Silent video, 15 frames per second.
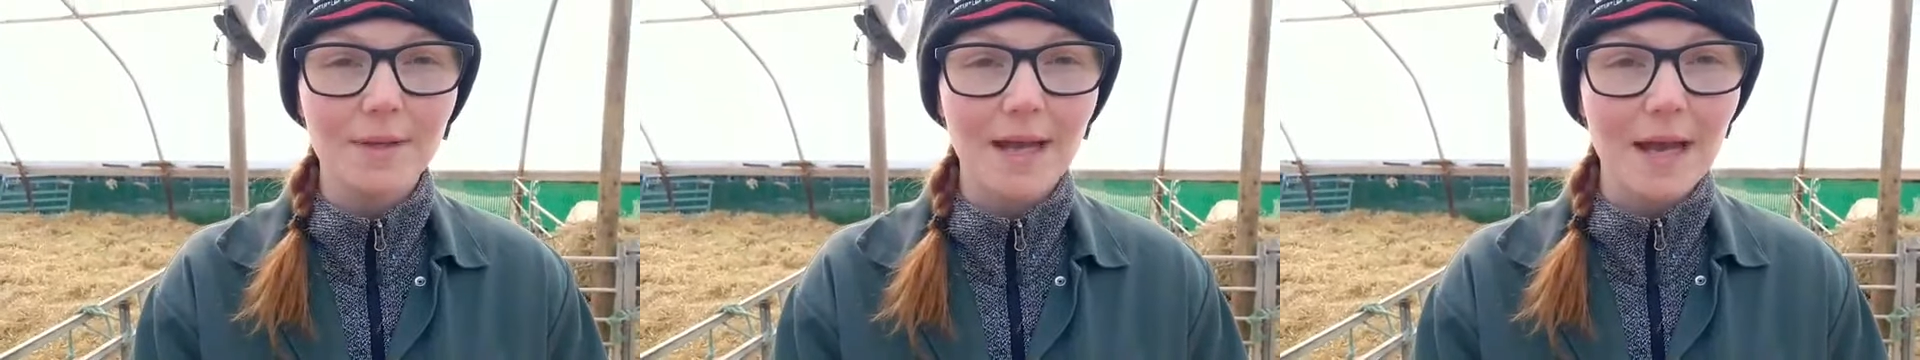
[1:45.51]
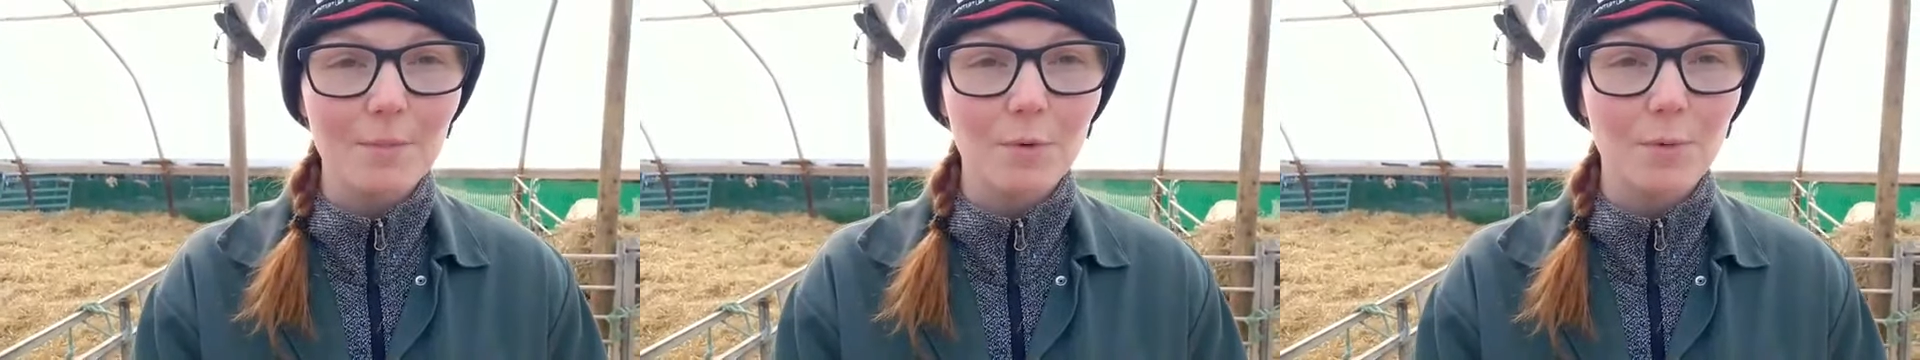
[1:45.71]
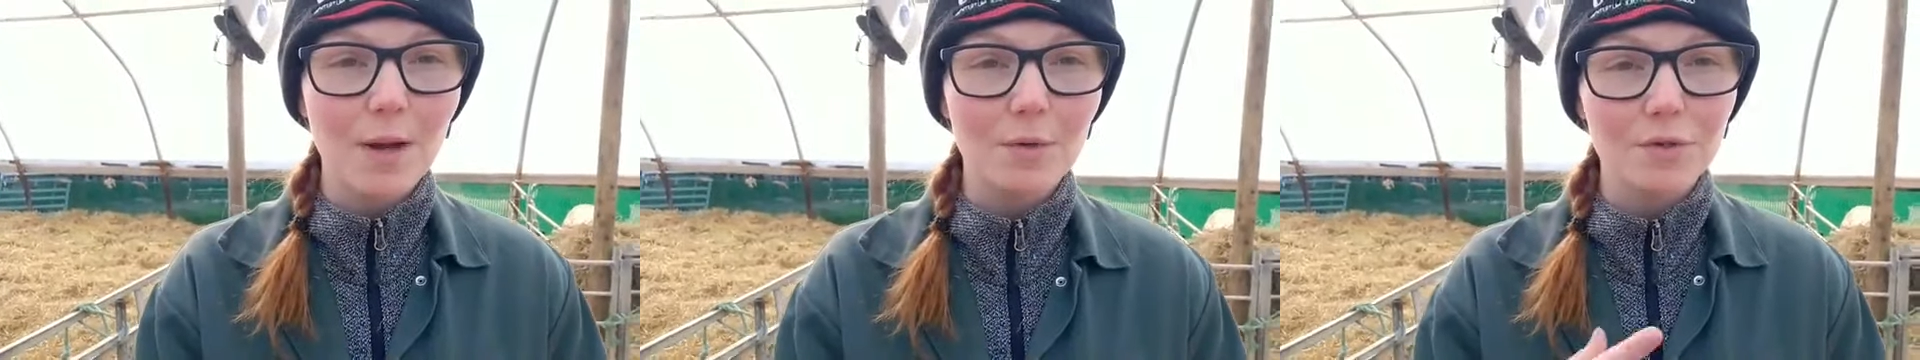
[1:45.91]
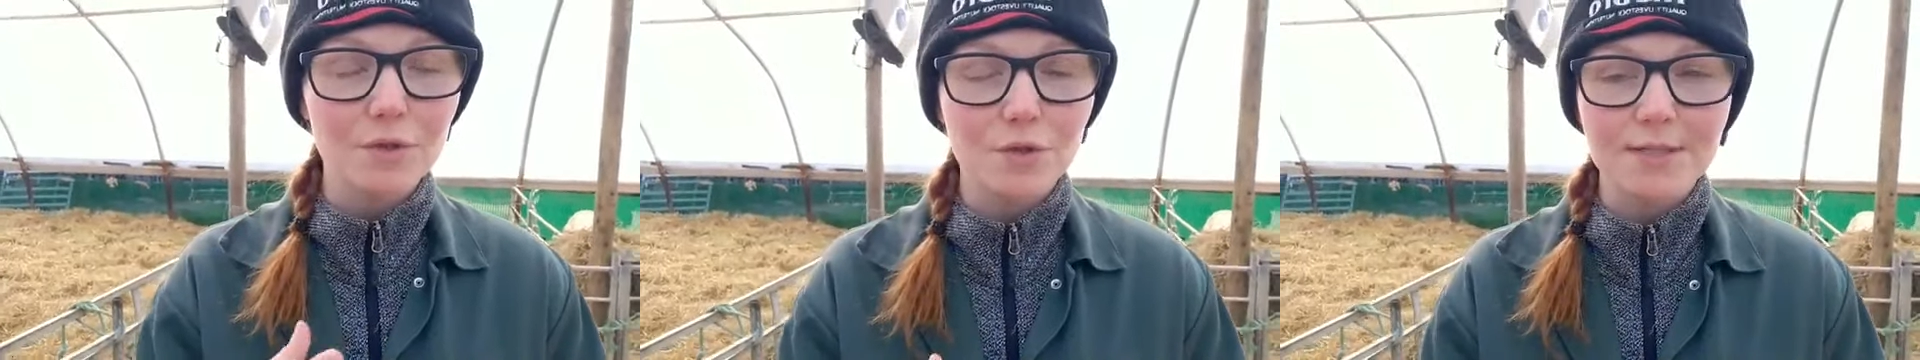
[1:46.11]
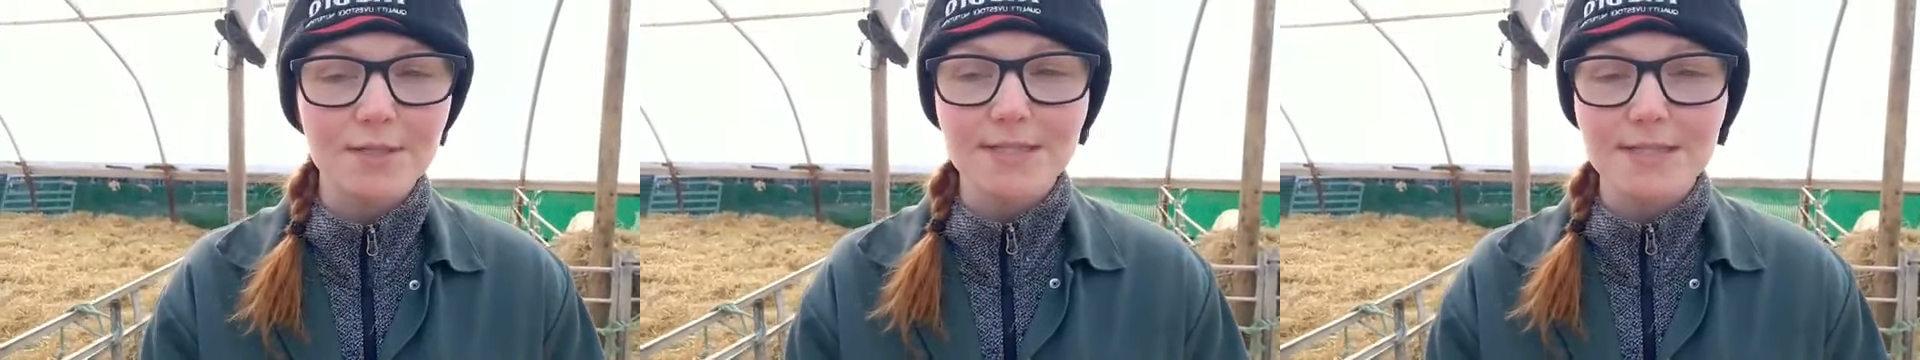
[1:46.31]
camera around and
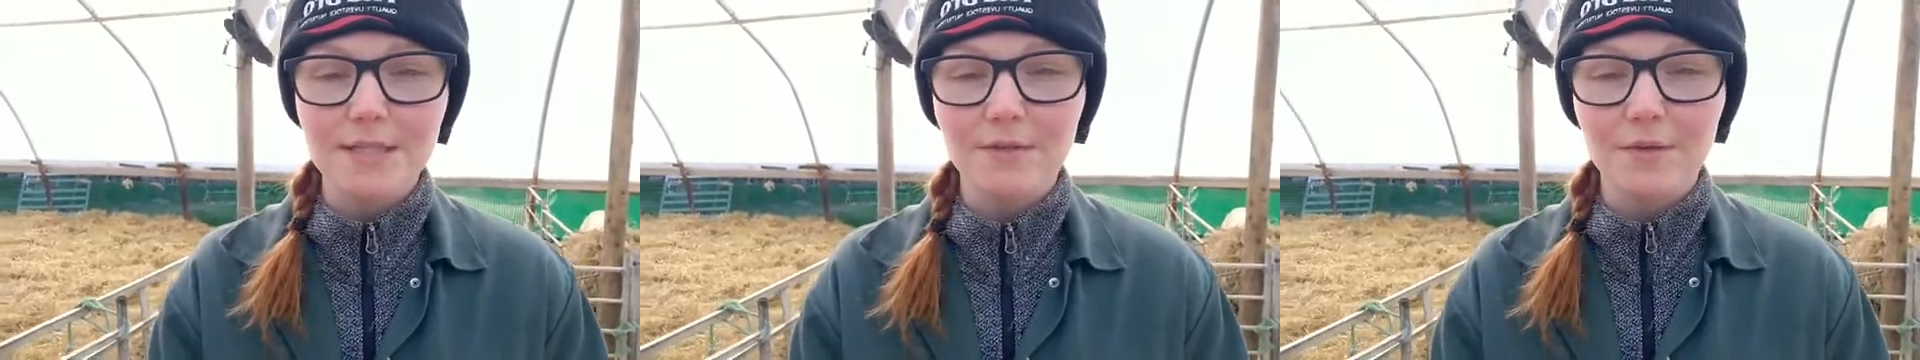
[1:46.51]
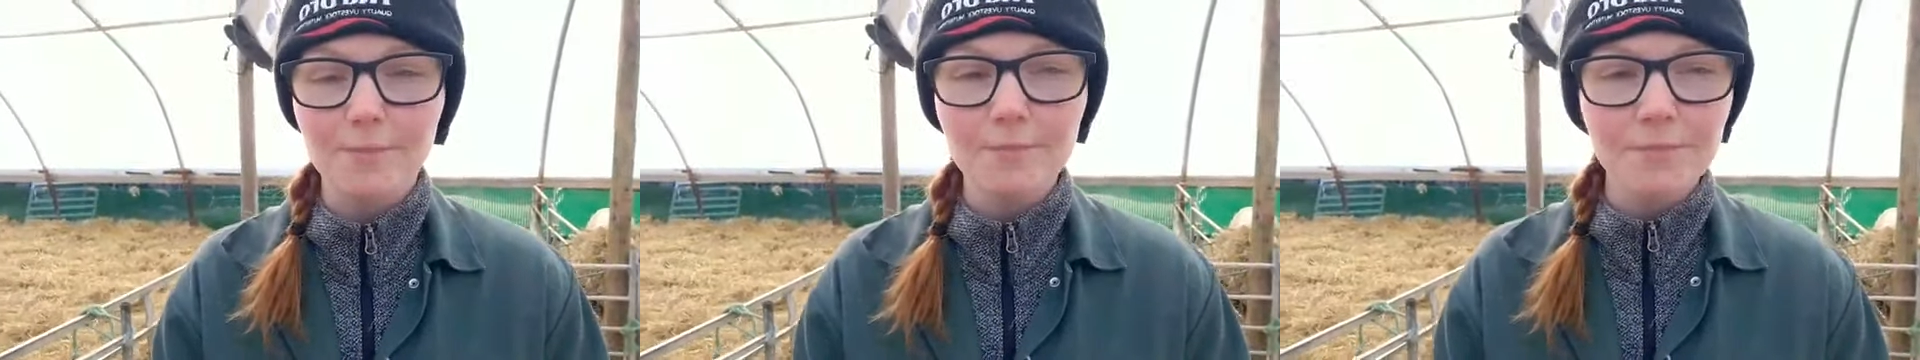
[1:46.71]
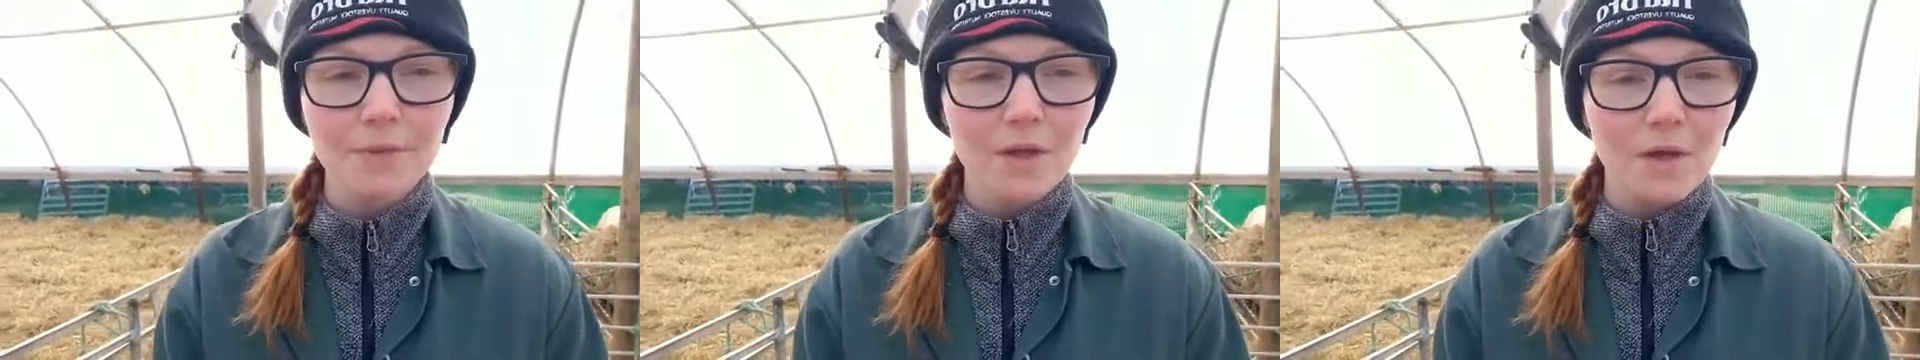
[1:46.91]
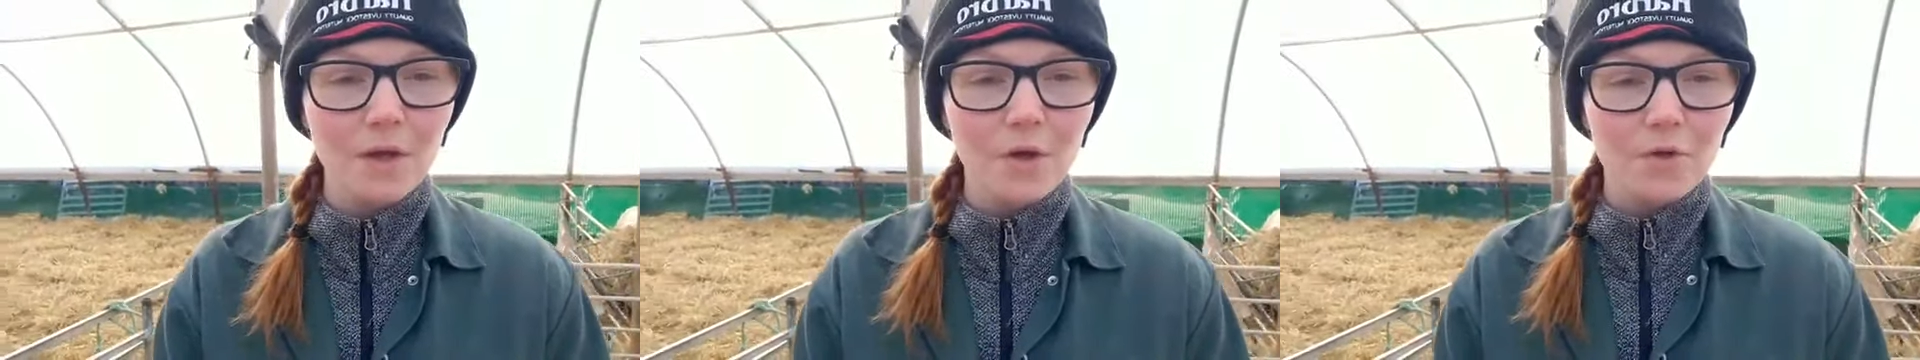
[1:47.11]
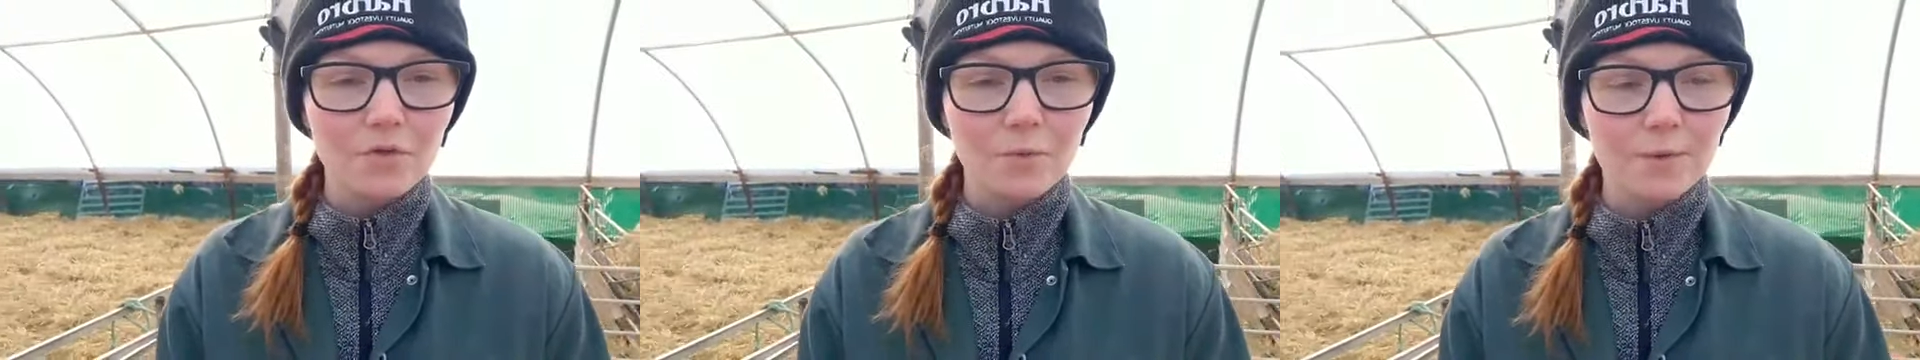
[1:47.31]
you can see them.
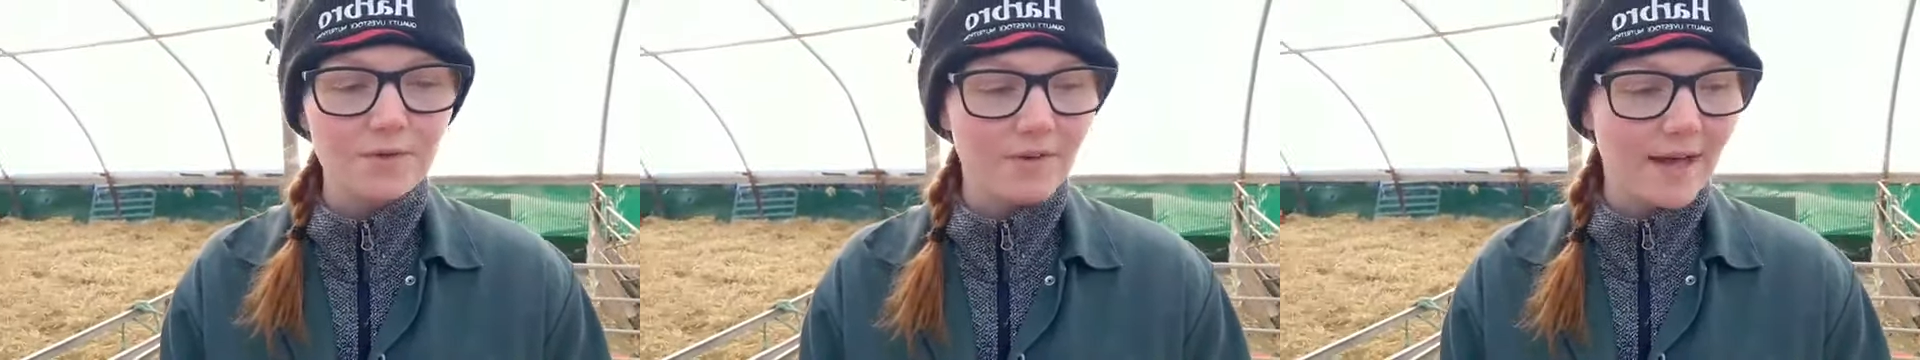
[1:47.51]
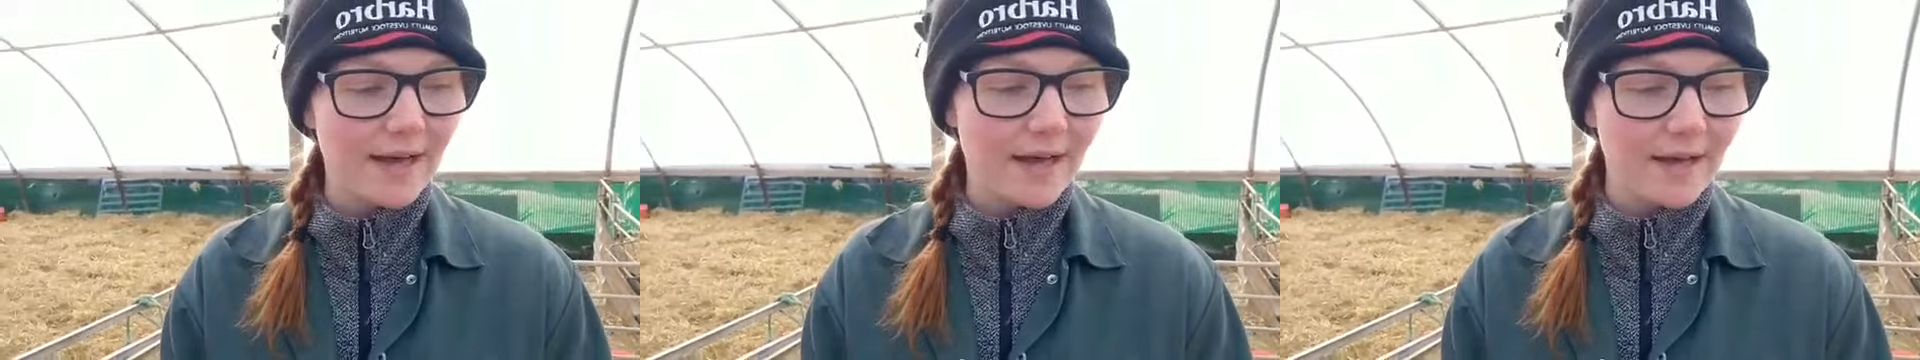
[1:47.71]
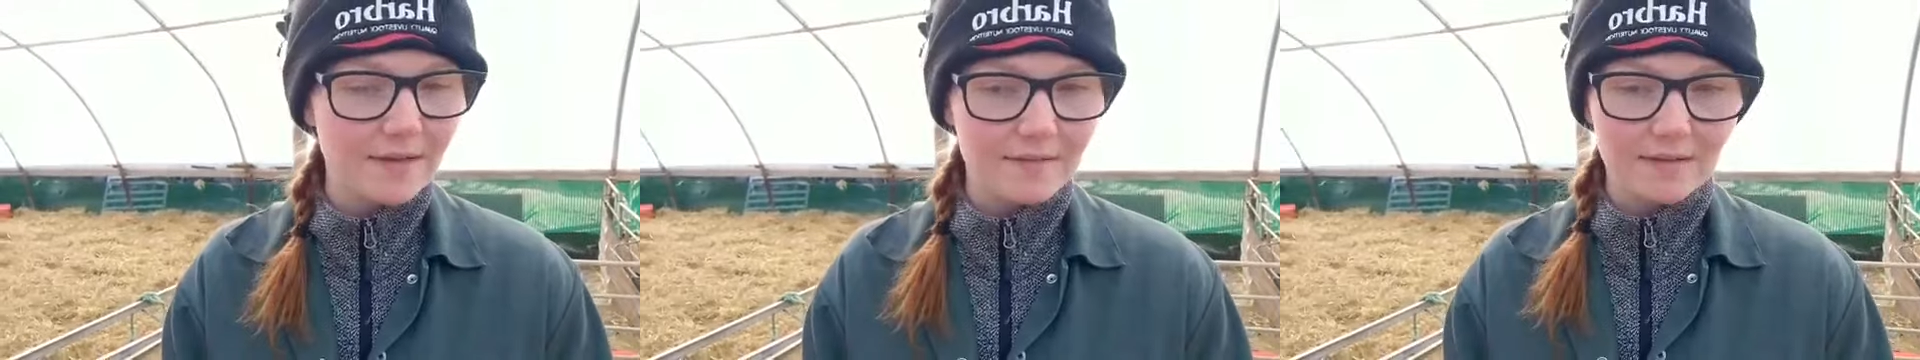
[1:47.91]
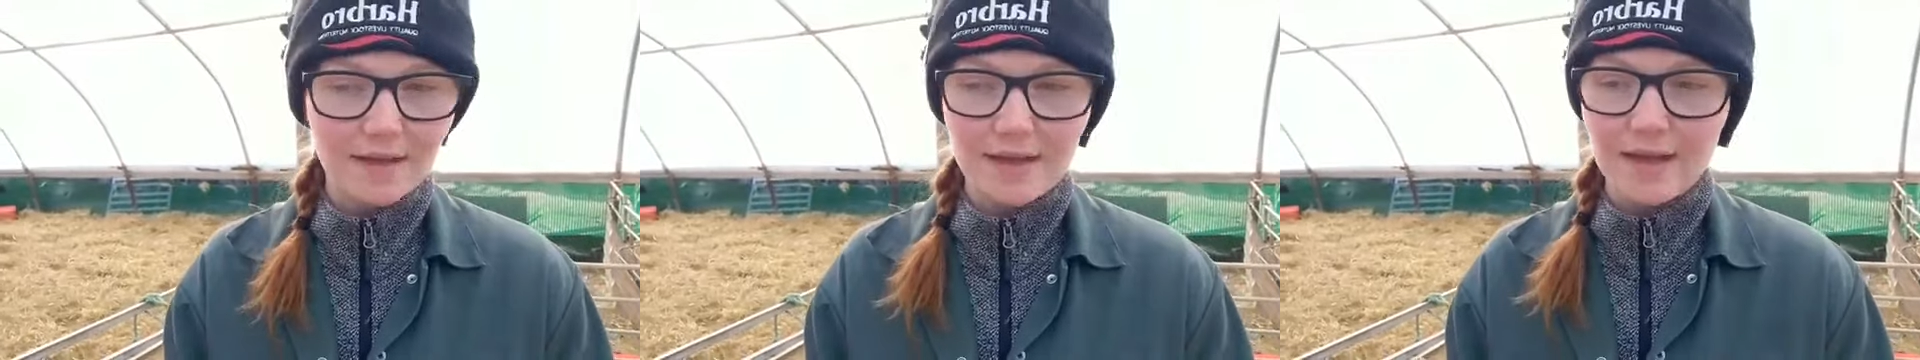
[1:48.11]
So we've had